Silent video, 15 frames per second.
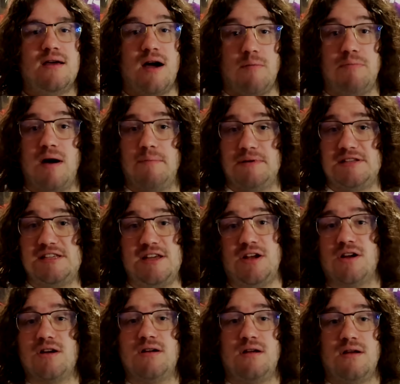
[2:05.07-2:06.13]
a
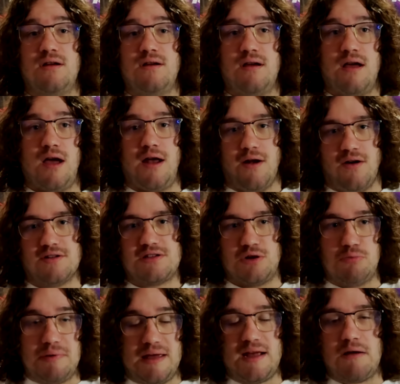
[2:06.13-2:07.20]
puppeteer and also
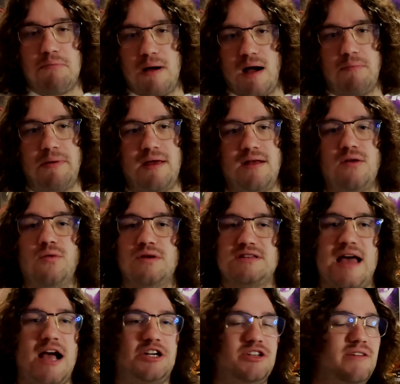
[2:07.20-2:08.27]
being a puppet was
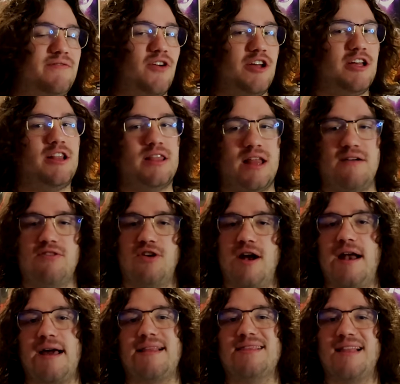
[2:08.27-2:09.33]
actually very clever,
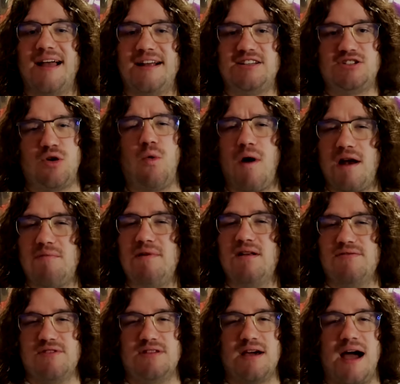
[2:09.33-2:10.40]
and I liked quite a bit
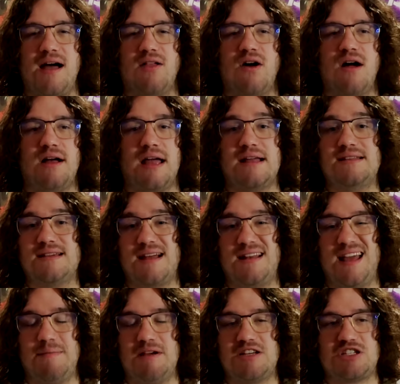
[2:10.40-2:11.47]
of the dialogue and
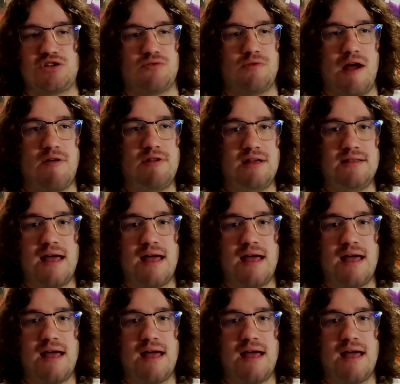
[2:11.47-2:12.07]
dynamics surrounding